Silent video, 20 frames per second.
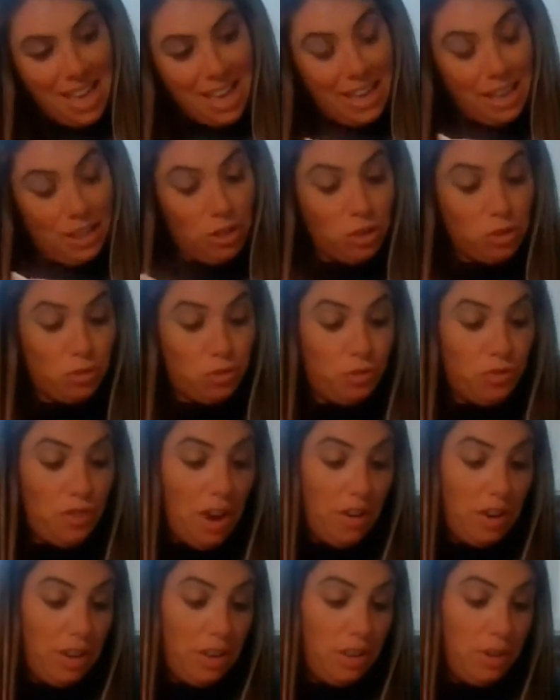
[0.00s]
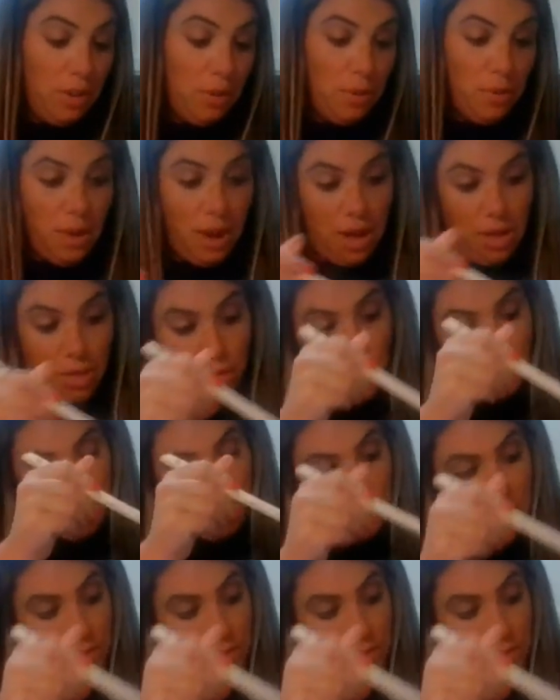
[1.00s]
It looks very cute, I thought,